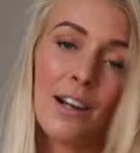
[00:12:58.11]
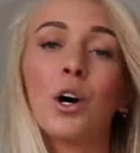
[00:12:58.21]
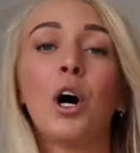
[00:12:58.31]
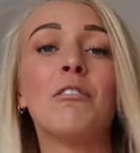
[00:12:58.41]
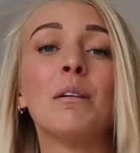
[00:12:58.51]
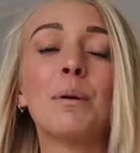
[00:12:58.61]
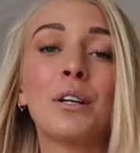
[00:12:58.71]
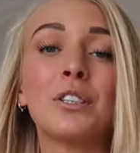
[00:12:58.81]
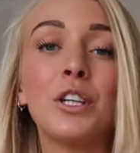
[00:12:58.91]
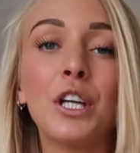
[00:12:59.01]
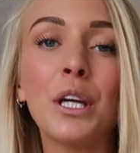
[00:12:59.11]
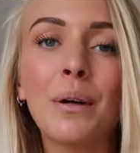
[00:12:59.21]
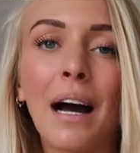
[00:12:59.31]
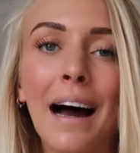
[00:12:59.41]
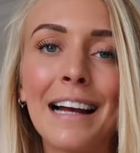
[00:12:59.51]
in coral because
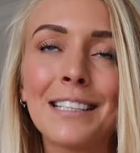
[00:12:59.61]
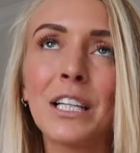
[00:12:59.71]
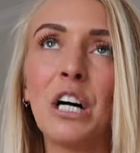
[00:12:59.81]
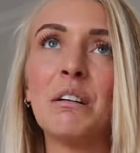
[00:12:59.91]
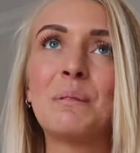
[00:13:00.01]
you guys are